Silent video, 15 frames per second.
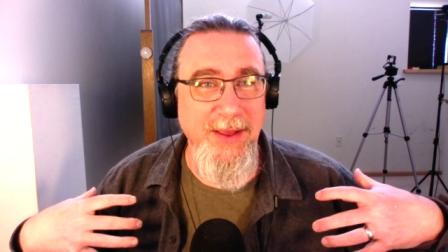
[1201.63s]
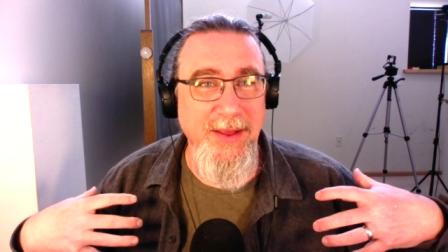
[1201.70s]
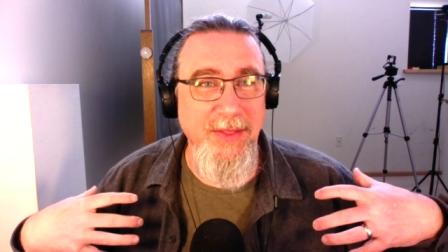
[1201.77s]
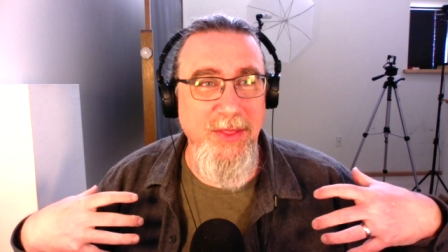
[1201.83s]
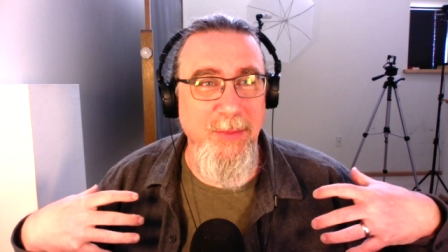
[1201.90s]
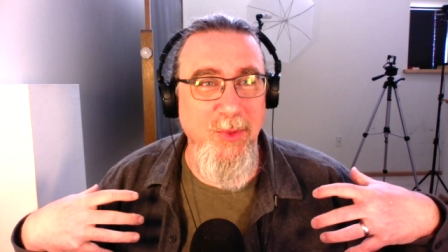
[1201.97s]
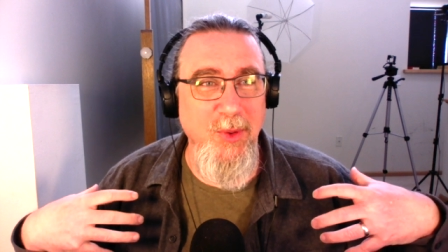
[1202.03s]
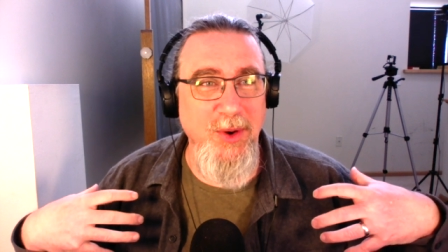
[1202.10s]

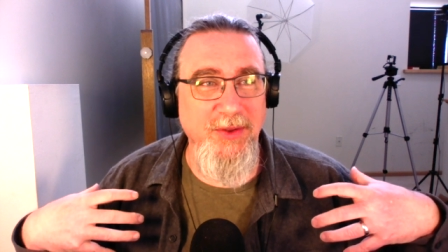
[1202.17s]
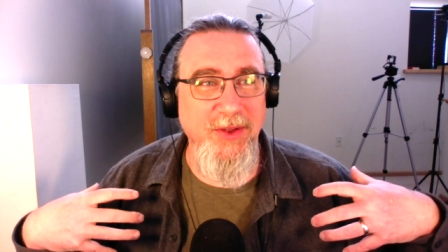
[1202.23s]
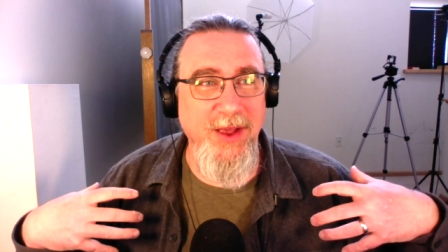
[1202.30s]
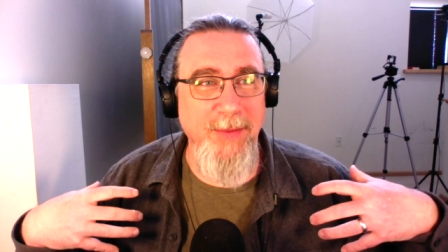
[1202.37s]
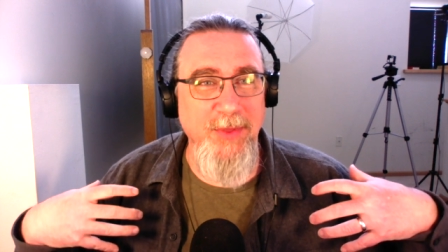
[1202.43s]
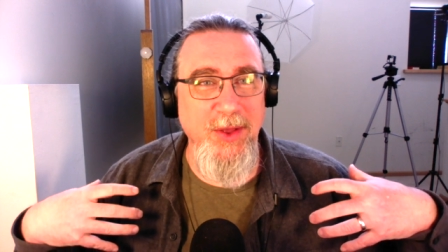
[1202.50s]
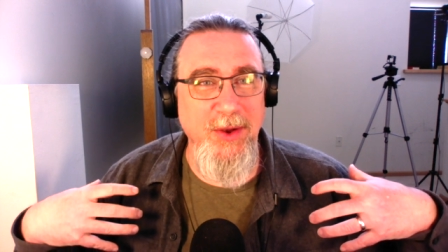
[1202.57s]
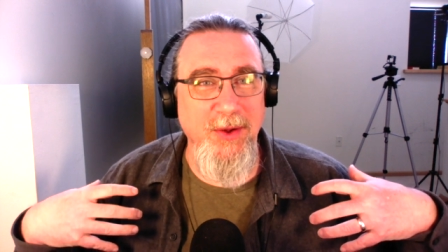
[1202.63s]
The more
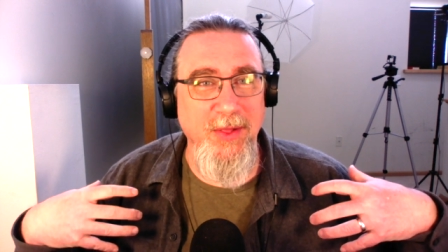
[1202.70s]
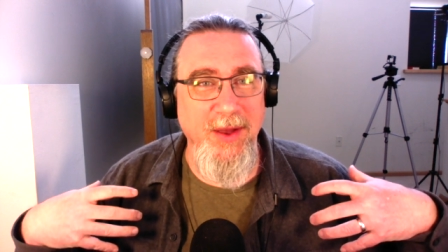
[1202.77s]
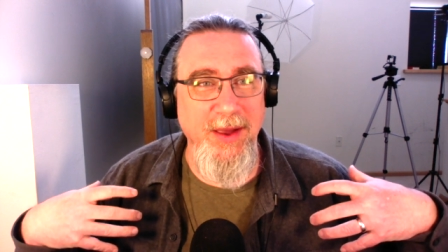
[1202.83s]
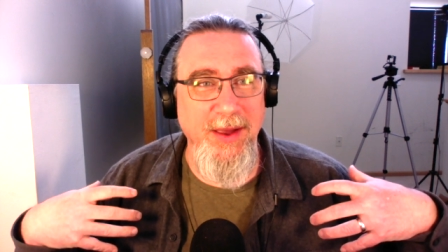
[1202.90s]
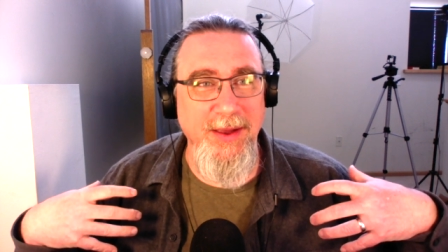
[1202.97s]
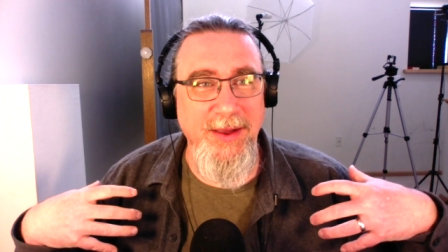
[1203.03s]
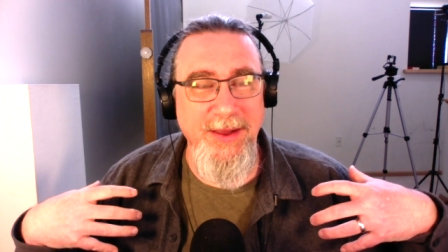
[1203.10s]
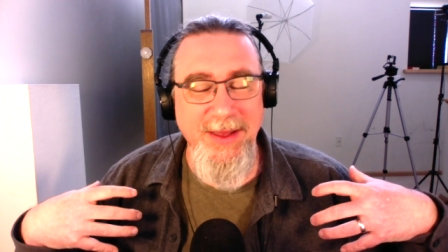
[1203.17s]
time that you're
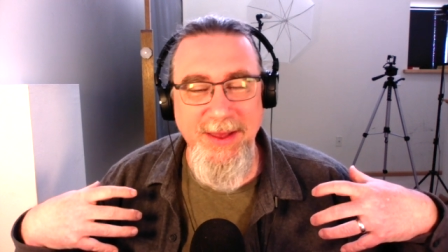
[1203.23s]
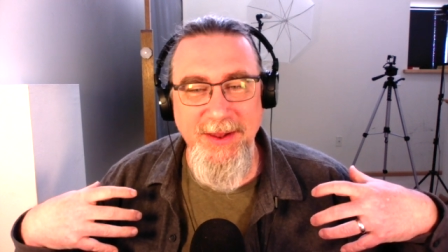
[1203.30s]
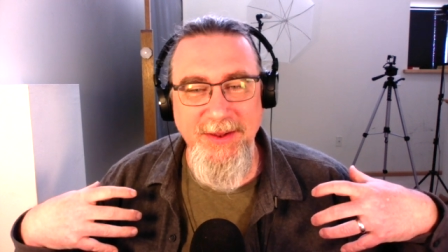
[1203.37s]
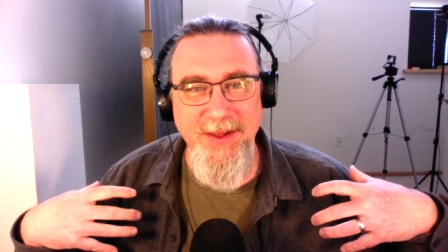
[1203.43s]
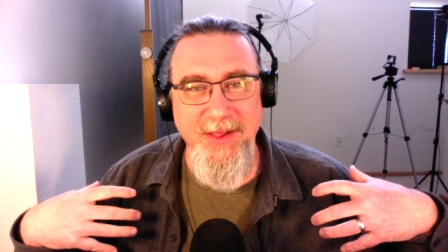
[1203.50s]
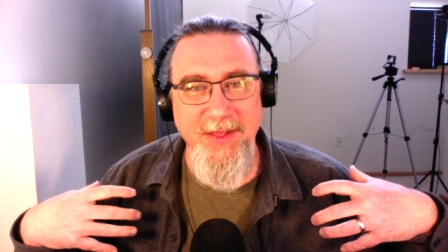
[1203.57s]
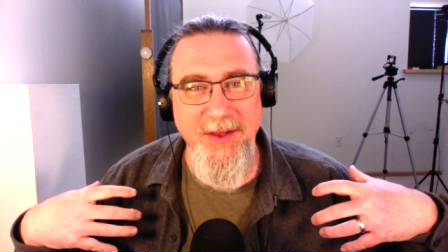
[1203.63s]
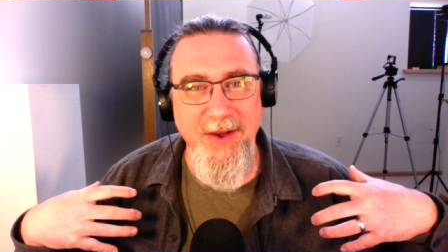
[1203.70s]
like
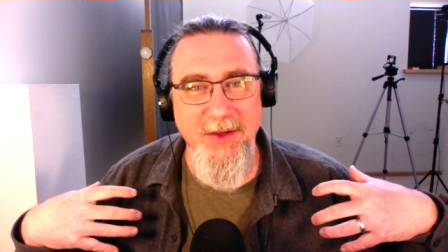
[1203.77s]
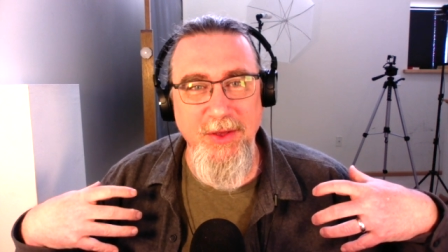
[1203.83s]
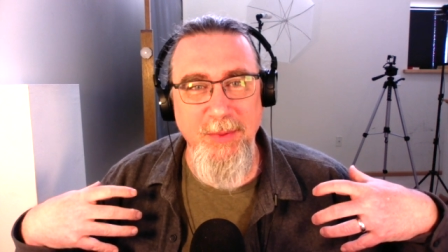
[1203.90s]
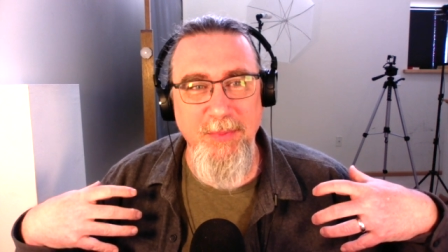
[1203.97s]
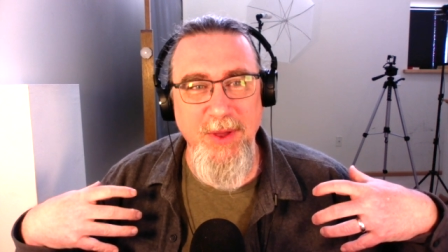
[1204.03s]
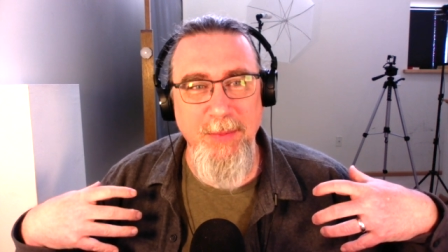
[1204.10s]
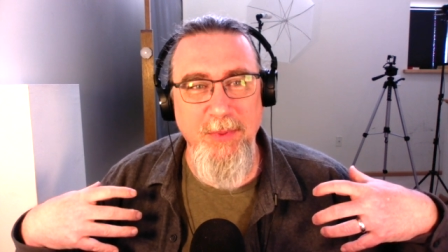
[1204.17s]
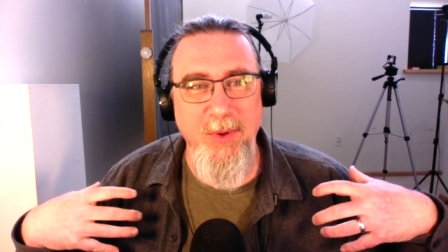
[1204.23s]
telling other
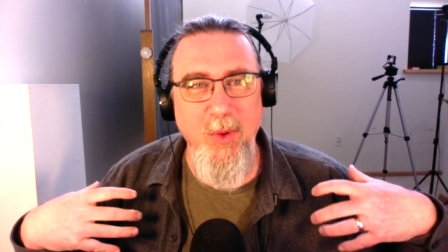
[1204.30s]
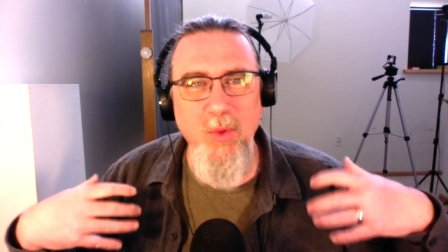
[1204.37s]
people,